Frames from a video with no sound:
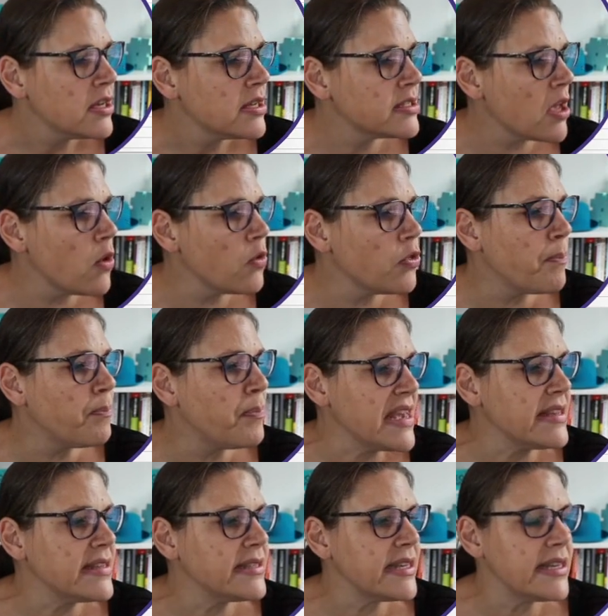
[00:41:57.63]
So the
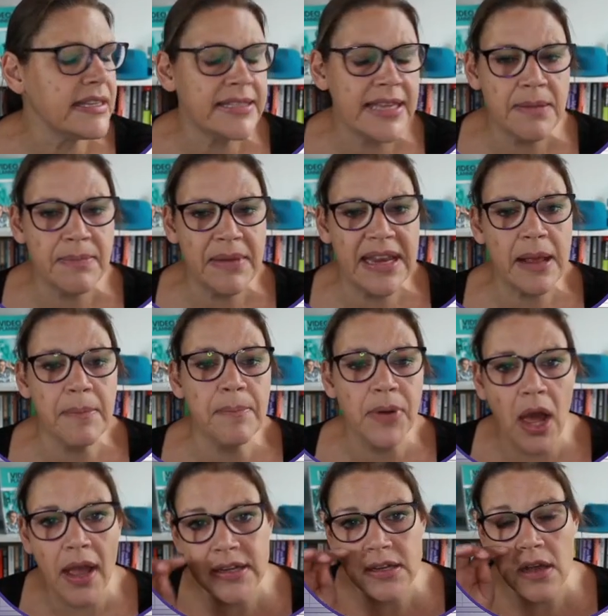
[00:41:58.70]
BCC, meaning
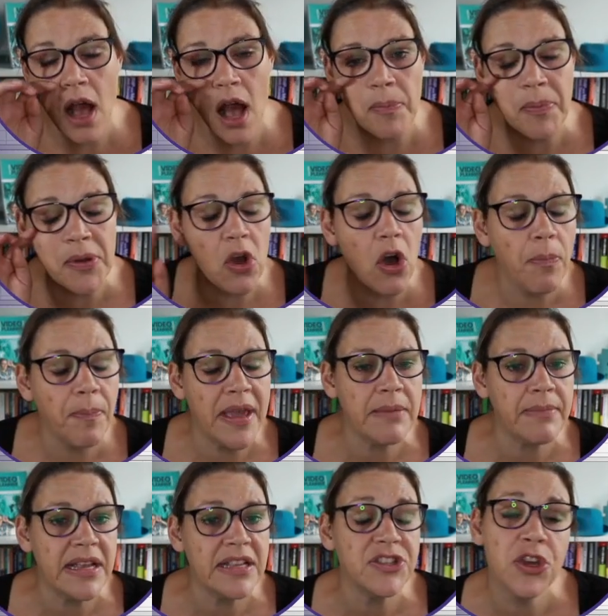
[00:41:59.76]
blind carbon copy,
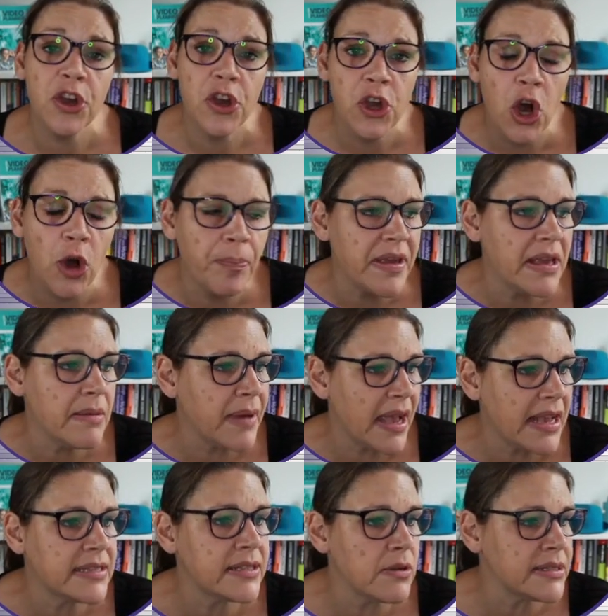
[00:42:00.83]
means you can copy and
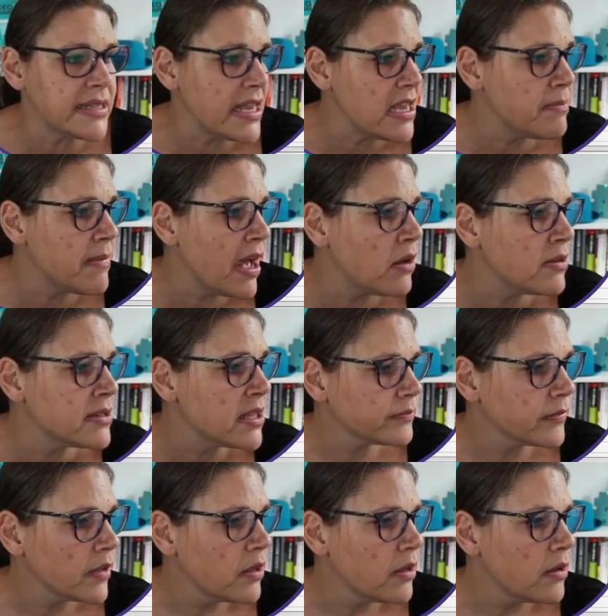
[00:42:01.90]
paste those emails,
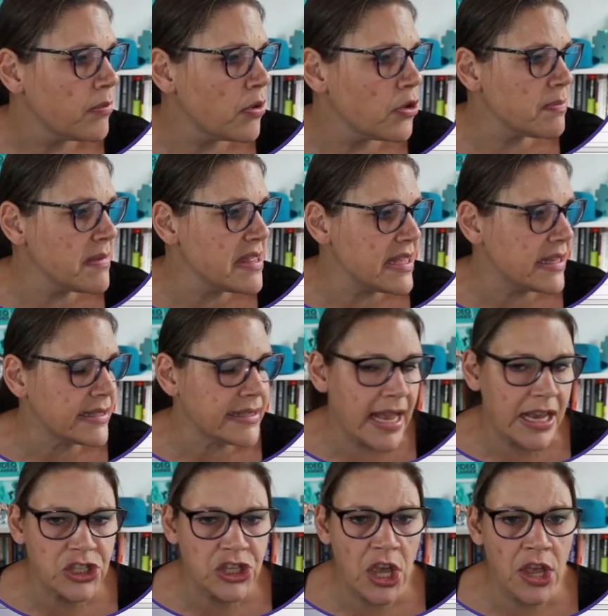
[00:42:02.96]
put them this
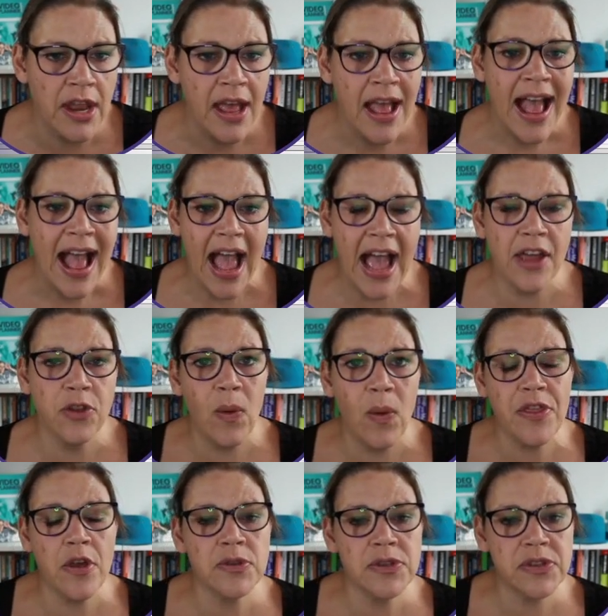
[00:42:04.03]
section, and when
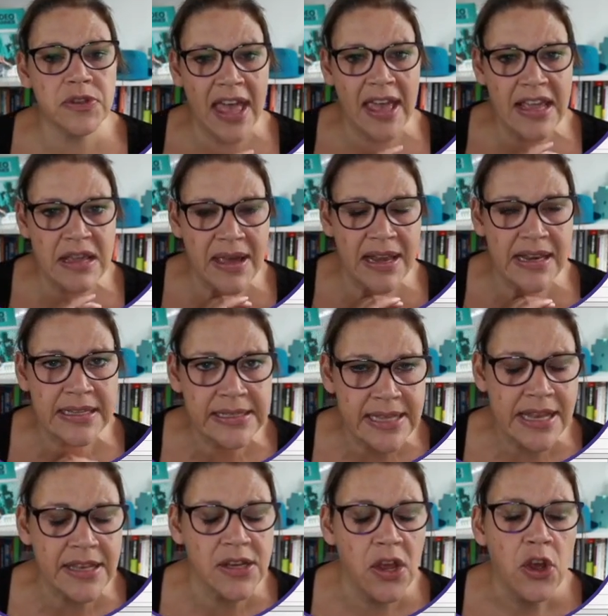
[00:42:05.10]
that email is
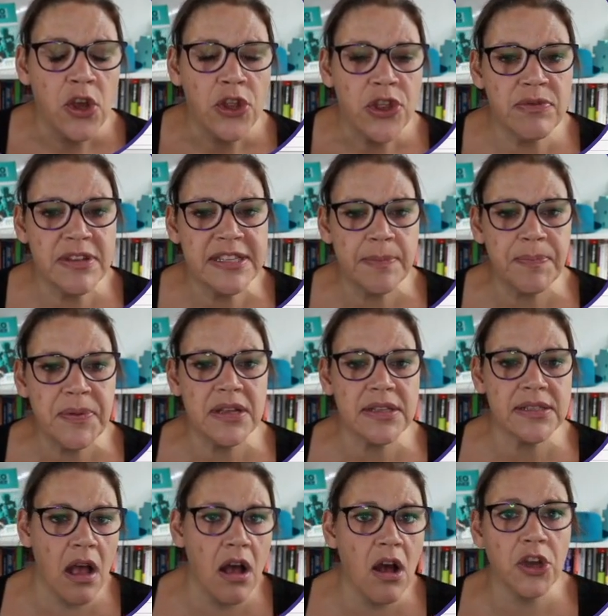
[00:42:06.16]
sent, the recipients
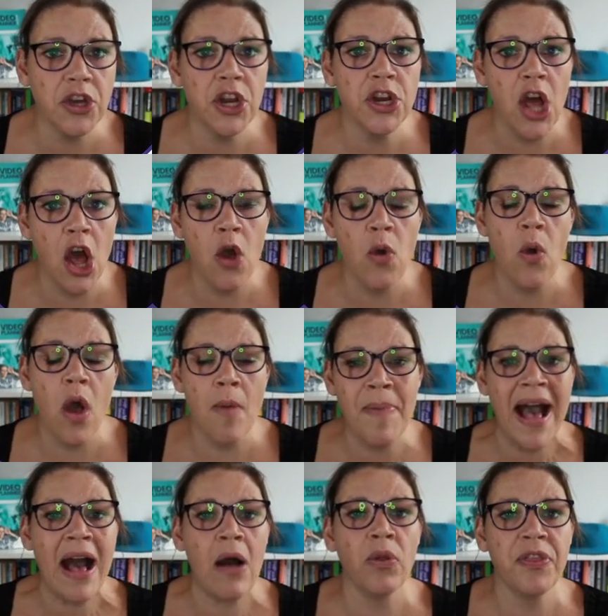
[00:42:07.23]
aren't going to know
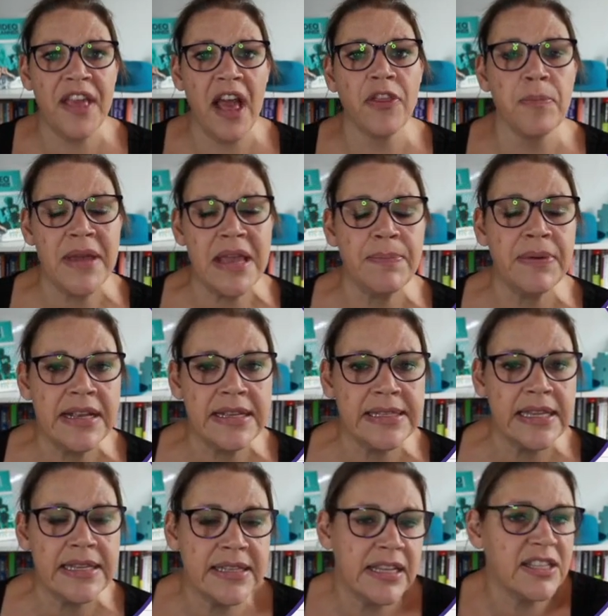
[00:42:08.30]
about the other people
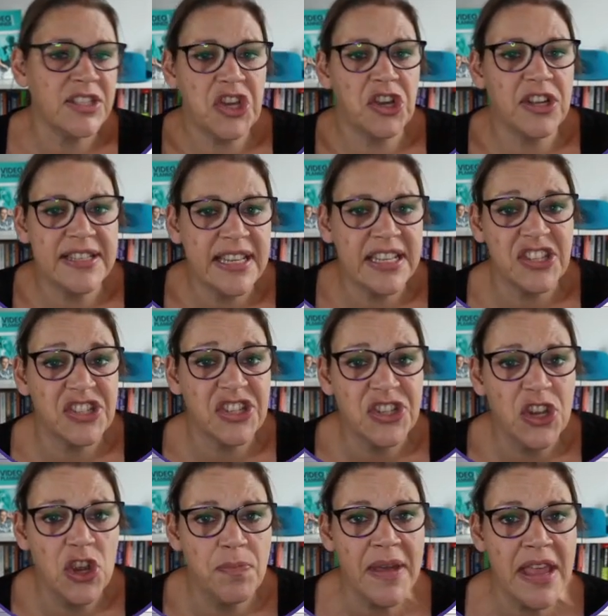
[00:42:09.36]
existing. So you could send it to
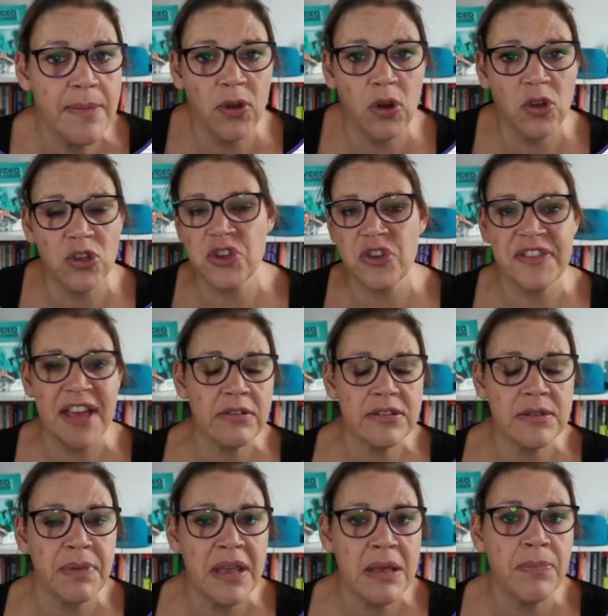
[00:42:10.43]
2 people or
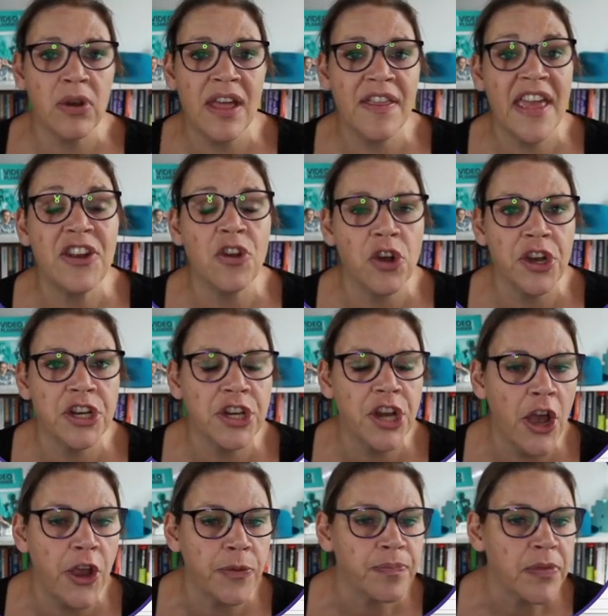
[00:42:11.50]
2,000 people and they're not going to know.